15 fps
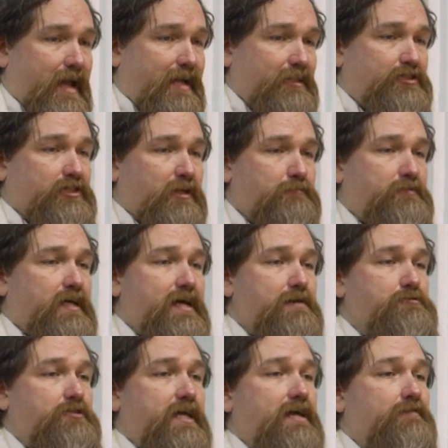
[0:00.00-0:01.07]
and
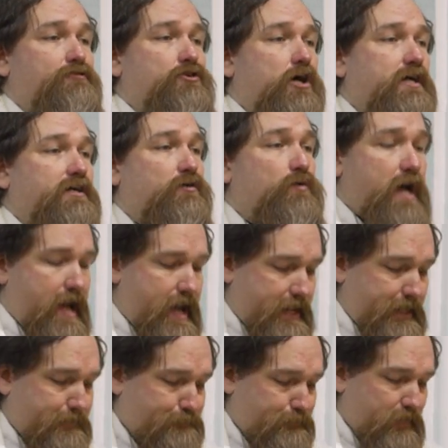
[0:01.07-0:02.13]
sometimes they have gone
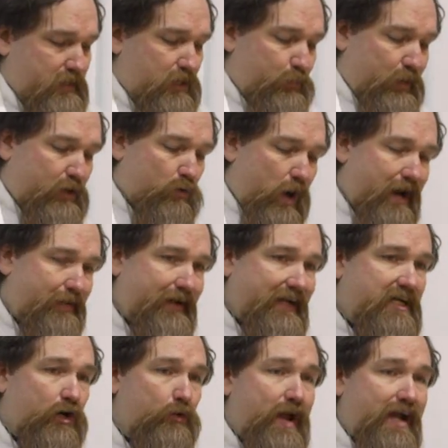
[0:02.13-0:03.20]
awry, requiring
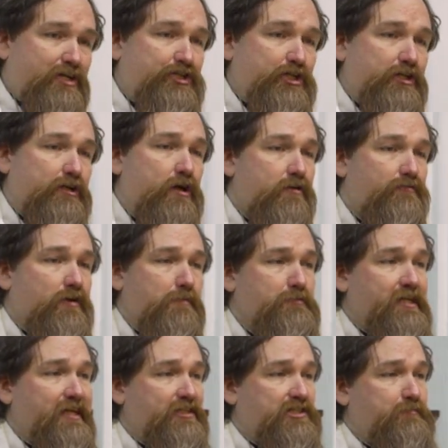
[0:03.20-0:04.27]
correction from
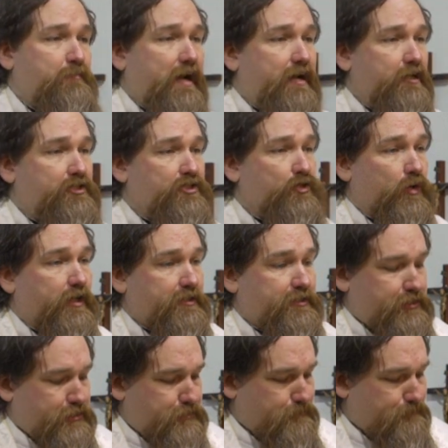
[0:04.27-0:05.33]
the inspired
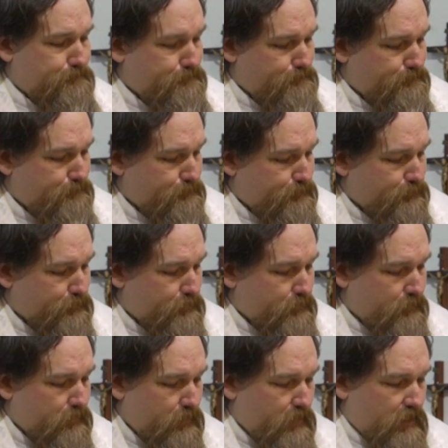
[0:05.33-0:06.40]
source.
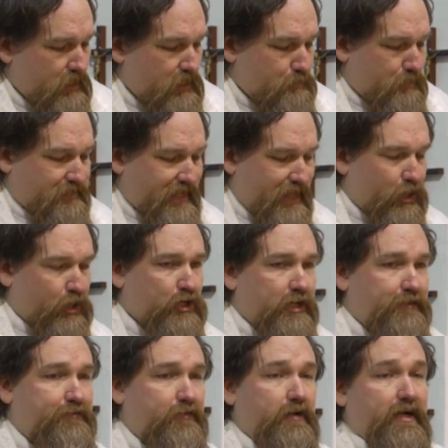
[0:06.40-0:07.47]
But they are
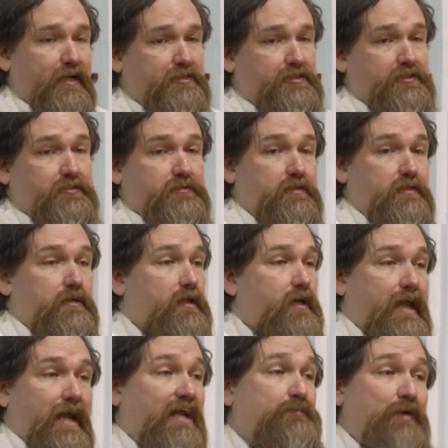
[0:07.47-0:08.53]
good for us,
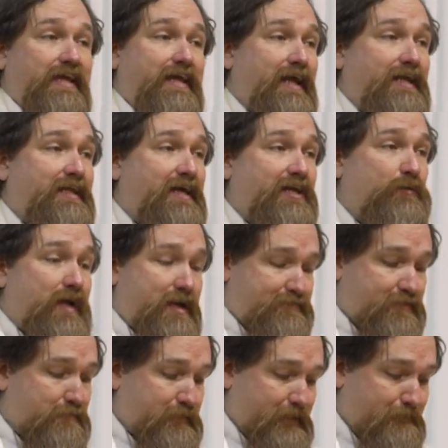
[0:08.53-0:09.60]
and we can't get away
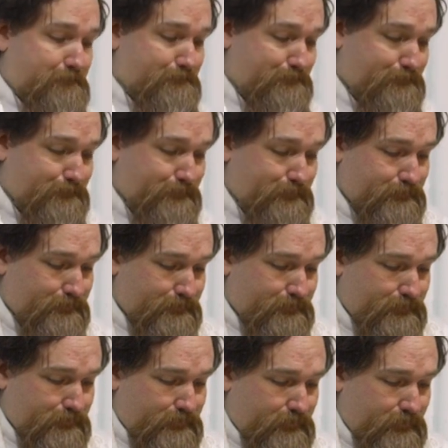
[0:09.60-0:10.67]
from them.
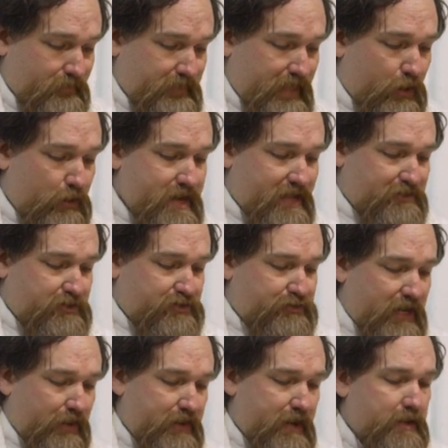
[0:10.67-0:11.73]
They are
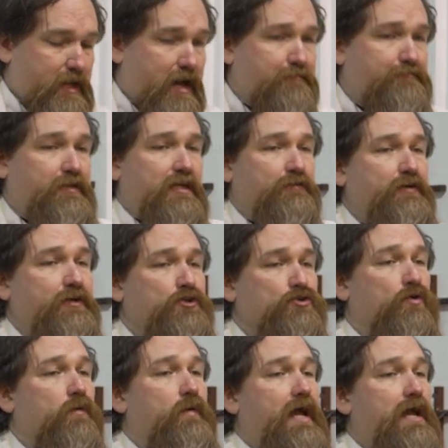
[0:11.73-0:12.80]
necessary enough that if we
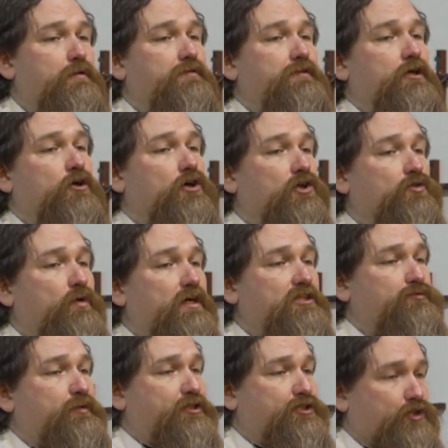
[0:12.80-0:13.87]
do away with the old
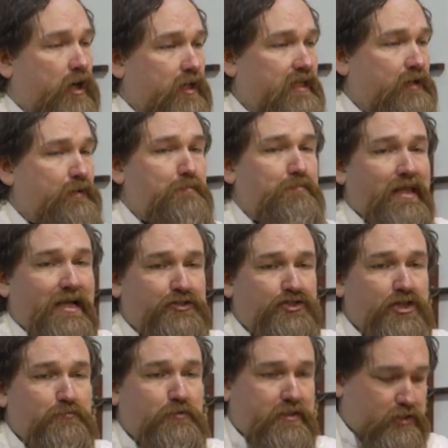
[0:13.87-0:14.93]
ones, we shortly replace
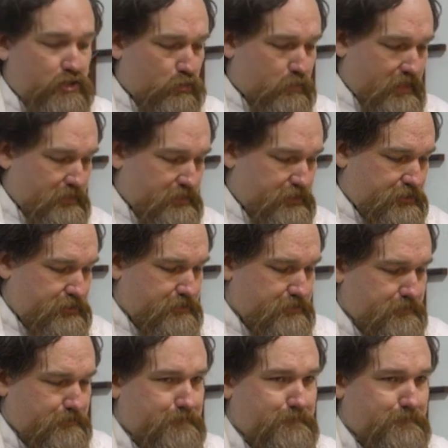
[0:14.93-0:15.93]
them with new ones.